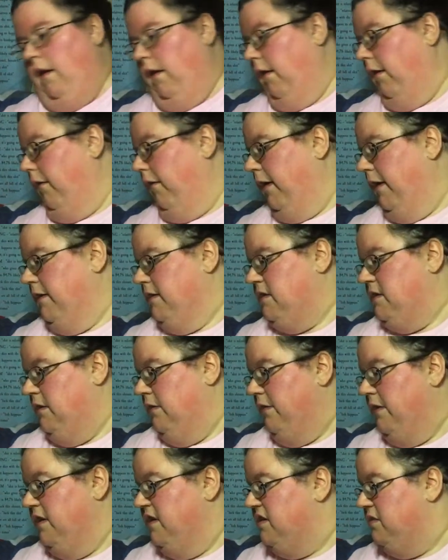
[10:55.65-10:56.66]
Alright,
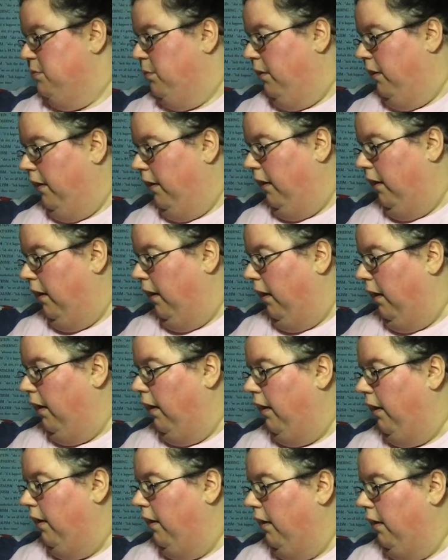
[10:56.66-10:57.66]
so this one
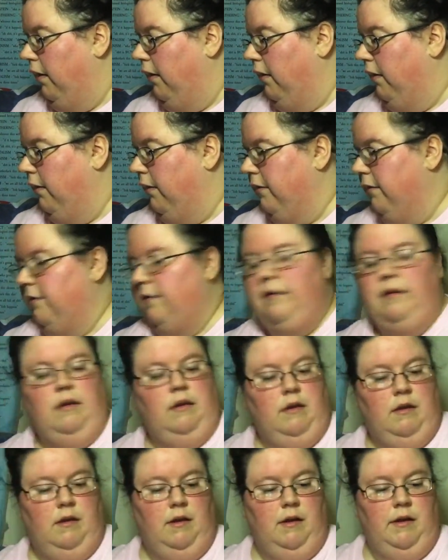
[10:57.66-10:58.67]
is
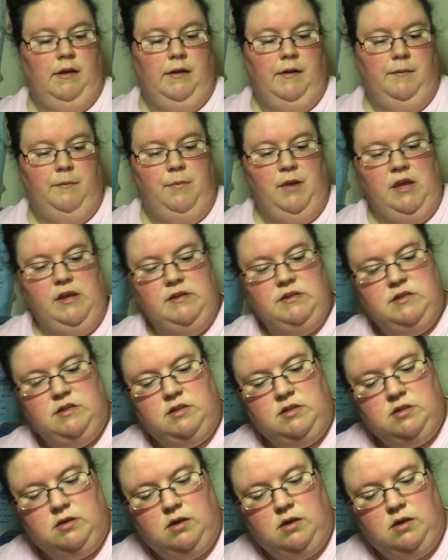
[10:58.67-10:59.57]
based